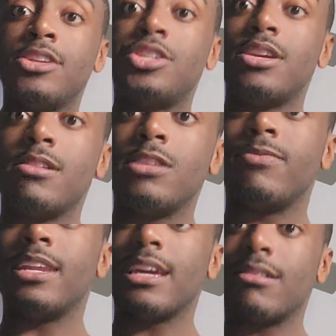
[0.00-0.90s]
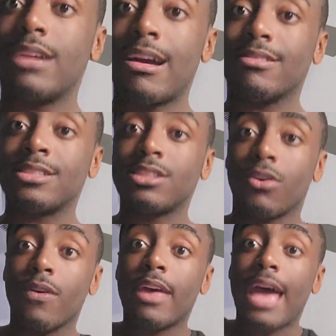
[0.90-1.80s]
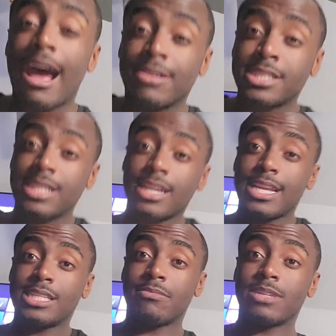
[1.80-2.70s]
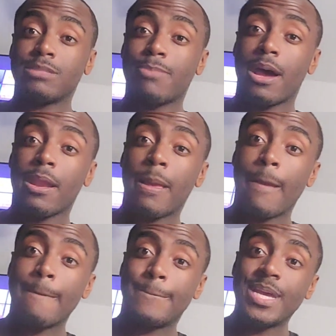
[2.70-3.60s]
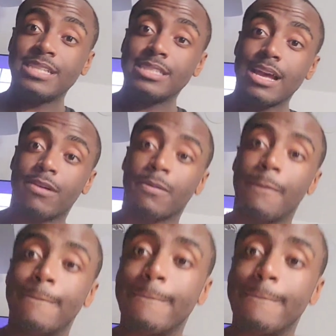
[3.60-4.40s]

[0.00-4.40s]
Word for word: and share this video out. So I'll see you next time on the spot. Peace out.